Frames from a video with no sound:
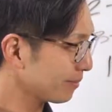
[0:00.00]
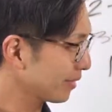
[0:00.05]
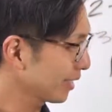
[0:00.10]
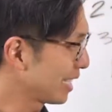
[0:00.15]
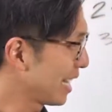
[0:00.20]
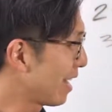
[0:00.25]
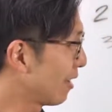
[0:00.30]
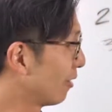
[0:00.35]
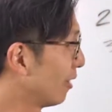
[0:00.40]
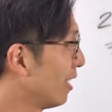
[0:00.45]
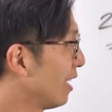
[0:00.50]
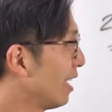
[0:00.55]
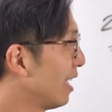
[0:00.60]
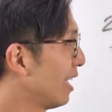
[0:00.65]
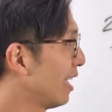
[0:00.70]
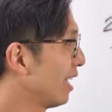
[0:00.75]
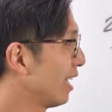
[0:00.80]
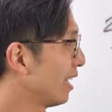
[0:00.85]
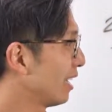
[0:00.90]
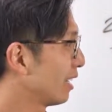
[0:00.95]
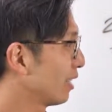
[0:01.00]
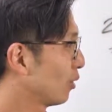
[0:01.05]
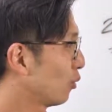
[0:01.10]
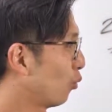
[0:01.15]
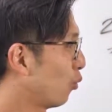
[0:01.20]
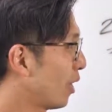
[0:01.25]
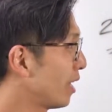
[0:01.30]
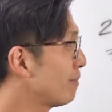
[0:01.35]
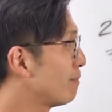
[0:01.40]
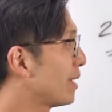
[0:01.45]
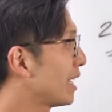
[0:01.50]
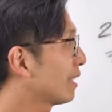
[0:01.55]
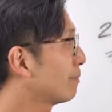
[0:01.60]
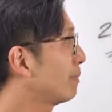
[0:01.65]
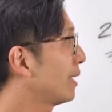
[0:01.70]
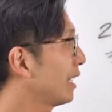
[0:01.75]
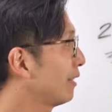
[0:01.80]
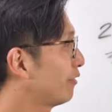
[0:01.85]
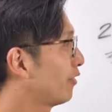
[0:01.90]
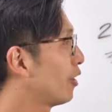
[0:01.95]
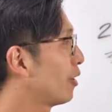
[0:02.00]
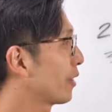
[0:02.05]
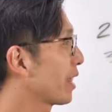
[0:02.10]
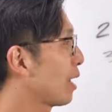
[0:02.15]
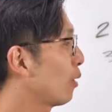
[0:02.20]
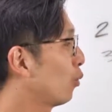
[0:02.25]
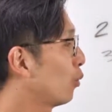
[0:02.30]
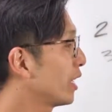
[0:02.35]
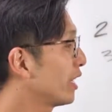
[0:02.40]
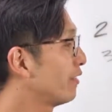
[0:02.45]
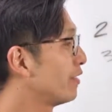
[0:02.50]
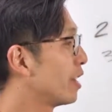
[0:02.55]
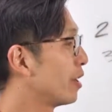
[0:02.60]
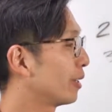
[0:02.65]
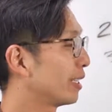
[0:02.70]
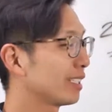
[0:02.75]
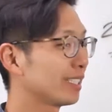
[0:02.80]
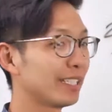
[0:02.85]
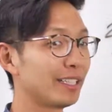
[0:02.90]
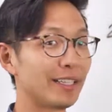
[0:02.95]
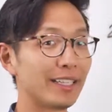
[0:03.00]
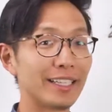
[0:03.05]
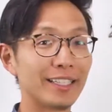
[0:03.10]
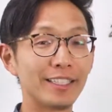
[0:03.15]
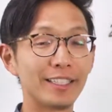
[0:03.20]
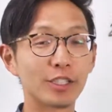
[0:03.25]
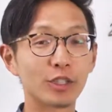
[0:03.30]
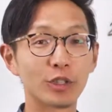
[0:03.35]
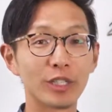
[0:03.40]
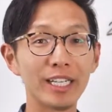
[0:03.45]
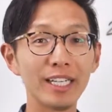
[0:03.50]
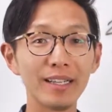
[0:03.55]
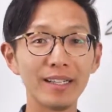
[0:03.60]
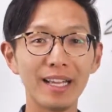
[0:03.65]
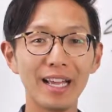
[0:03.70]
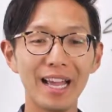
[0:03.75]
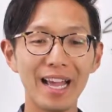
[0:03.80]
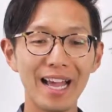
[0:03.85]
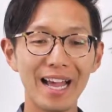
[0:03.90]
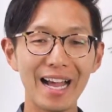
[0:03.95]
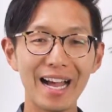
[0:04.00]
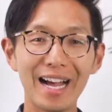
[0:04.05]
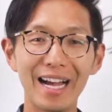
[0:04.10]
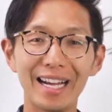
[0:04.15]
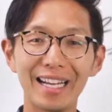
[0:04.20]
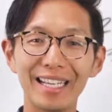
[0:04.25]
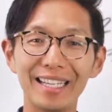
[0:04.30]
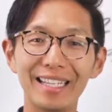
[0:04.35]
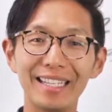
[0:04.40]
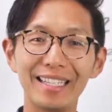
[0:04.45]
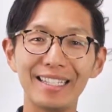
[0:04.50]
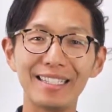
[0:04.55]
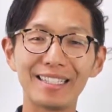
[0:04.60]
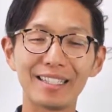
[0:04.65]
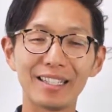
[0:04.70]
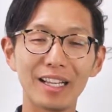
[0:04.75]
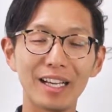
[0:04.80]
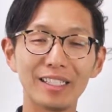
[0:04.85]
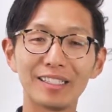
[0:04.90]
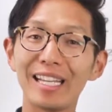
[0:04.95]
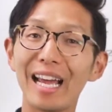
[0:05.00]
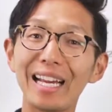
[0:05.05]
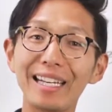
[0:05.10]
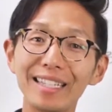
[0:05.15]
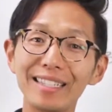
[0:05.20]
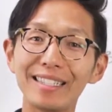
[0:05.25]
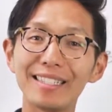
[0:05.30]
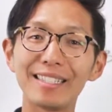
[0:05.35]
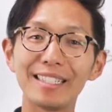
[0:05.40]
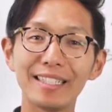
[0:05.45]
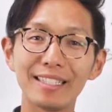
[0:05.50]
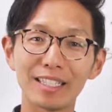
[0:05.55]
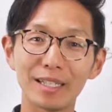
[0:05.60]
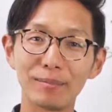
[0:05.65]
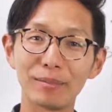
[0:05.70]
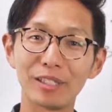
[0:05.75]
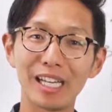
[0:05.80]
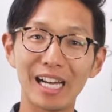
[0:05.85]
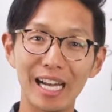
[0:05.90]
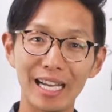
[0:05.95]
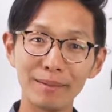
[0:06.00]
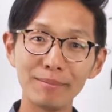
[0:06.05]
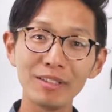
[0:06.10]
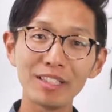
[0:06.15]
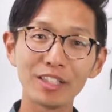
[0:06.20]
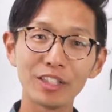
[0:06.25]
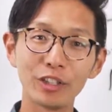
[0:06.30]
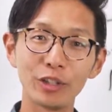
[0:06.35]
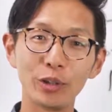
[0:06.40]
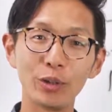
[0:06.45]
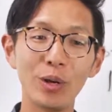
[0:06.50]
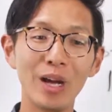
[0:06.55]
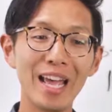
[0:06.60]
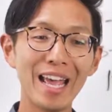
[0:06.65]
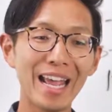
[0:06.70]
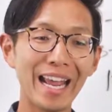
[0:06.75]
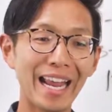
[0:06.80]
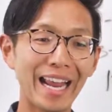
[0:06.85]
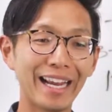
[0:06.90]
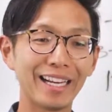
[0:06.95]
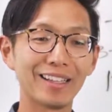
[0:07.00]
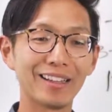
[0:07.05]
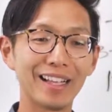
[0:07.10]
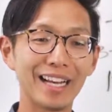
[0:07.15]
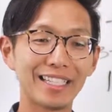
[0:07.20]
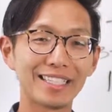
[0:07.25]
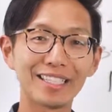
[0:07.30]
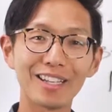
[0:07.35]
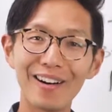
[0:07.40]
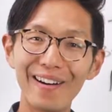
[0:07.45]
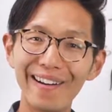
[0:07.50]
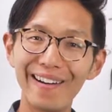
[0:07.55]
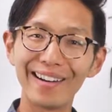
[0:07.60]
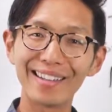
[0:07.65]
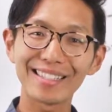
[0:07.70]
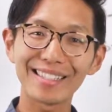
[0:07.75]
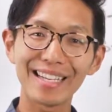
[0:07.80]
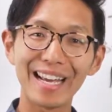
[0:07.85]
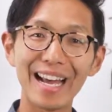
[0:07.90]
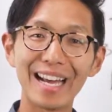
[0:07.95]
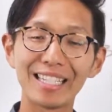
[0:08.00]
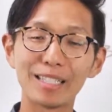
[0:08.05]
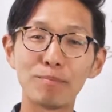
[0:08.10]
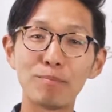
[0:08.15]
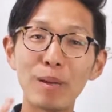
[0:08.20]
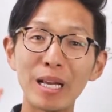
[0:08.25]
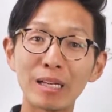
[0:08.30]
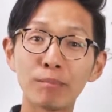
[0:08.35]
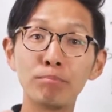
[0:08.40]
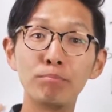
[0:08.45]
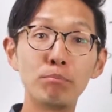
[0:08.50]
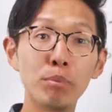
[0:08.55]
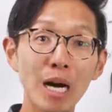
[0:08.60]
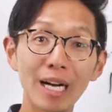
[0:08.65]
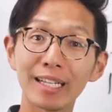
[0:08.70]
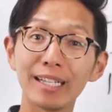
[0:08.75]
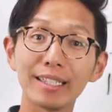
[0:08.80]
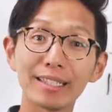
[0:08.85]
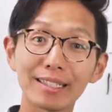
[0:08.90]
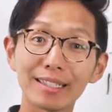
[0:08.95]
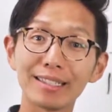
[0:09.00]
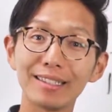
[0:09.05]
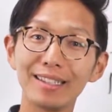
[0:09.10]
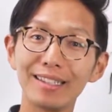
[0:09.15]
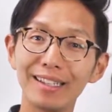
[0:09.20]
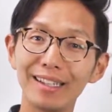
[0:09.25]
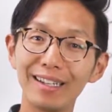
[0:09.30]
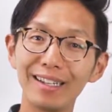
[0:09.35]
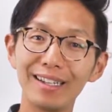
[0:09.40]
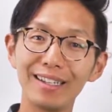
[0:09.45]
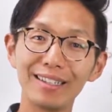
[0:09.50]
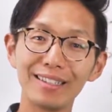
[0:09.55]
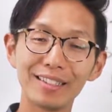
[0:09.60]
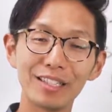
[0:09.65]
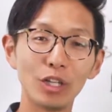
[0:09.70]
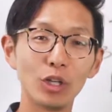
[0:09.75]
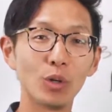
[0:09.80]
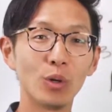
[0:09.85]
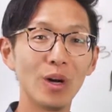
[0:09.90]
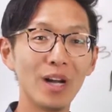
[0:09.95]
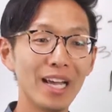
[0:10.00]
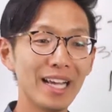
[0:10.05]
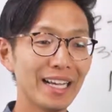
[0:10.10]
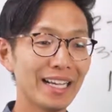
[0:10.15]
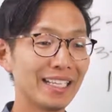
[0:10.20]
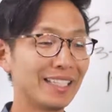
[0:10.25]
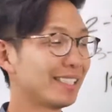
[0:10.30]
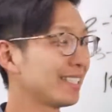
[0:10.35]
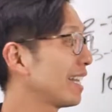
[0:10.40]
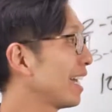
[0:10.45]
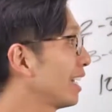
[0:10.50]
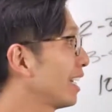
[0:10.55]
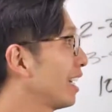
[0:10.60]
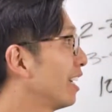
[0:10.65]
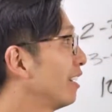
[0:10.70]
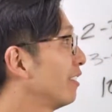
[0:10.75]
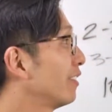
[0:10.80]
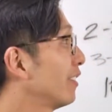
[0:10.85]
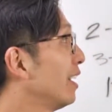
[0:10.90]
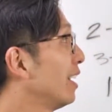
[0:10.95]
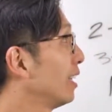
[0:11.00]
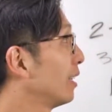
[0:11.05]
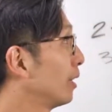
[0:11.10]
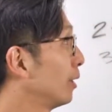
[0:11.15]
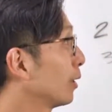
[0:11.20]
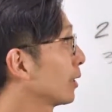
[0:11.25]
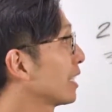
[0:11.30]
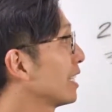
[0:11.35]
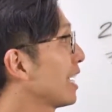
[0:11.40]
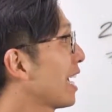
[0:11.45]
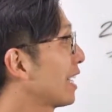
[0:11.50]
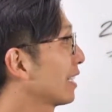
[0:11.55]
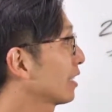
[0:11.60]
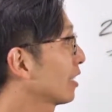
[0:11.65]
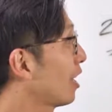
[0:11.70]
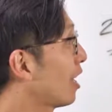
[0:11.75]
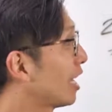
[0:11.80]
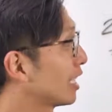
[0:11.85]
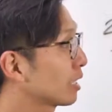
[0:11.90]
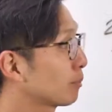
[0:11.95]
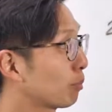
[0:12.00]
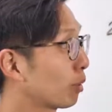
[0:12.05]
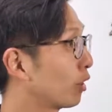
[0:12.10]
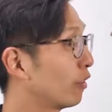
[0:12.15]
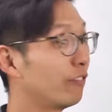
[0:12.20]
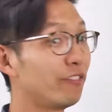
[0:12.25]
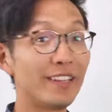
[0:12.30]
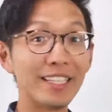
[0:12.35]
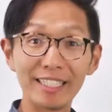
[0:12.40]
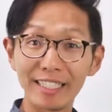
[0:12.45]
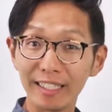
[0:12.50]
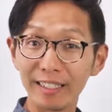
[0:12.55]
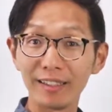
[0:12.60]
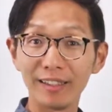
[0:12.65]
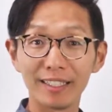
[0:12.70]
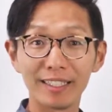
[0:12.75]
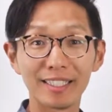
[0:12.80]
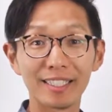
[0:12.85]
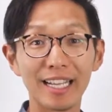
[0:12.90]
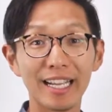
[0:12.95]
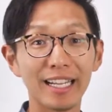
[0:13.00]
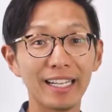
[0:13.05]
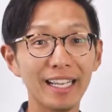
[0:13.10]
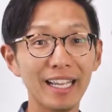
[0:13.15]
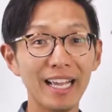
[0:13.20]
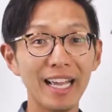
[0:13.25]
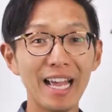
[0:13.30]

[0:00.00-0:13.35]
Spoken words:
Now, one big pitfall that we've noticed in the industry is a tendency sometimes to analyze cost as big buckets. So instead of looking at cost per visit, let's say,